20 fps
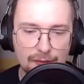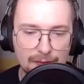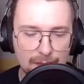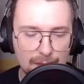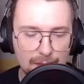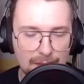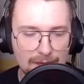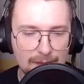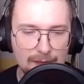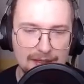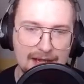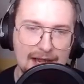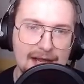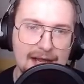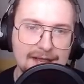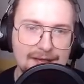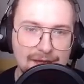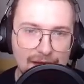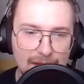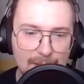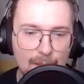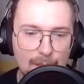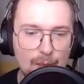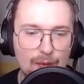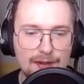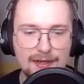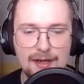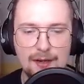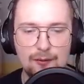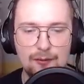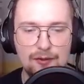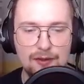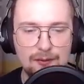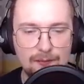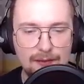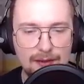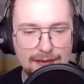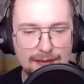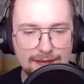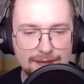and we're, we're getting to that point now where I'm
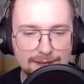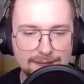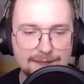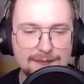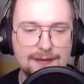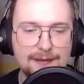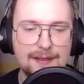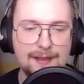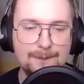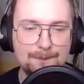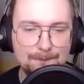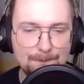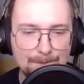like, yeah,